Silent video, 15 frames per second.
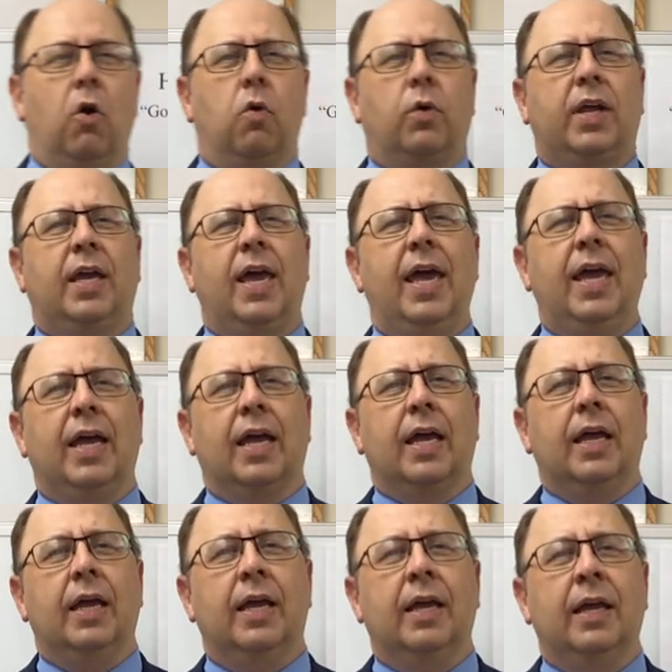"Oh, king,
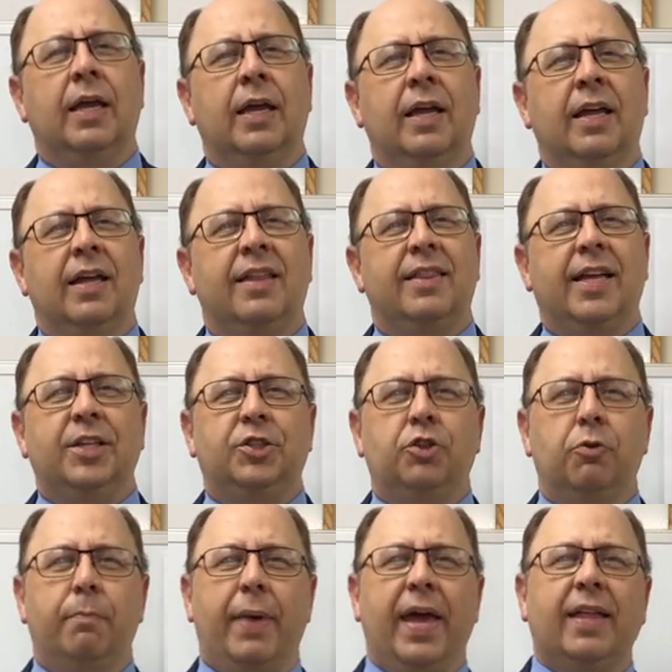didn't
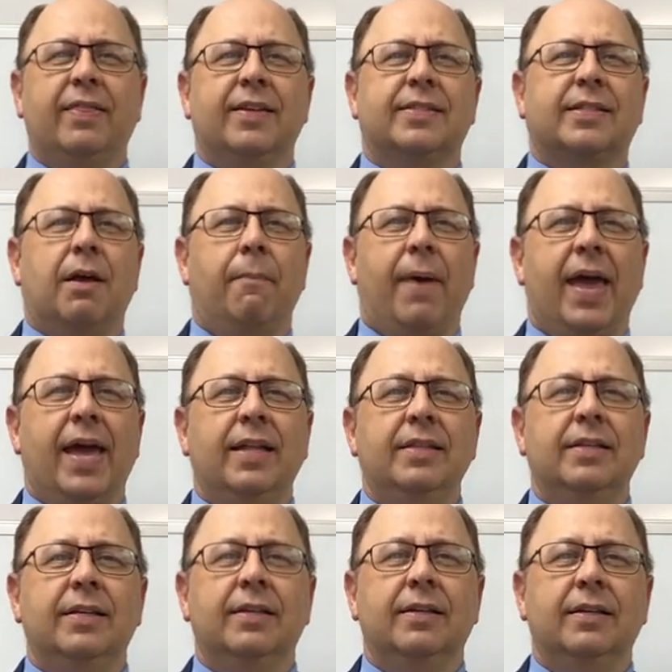you make this
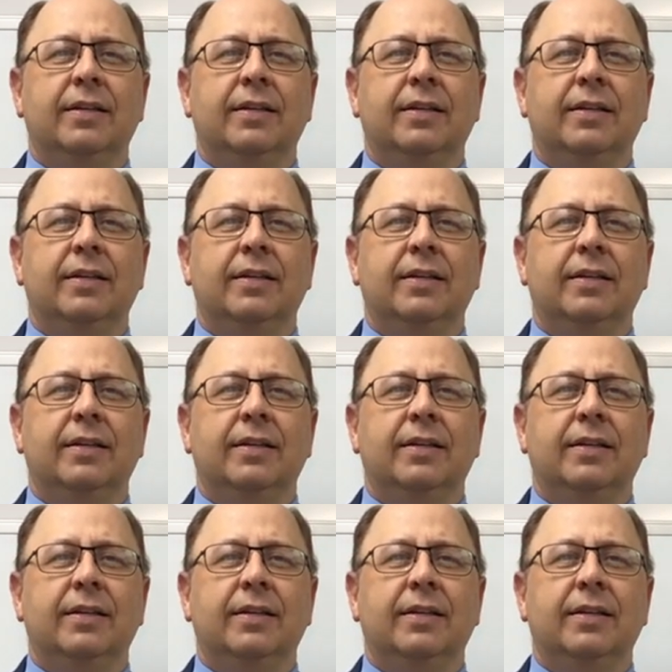command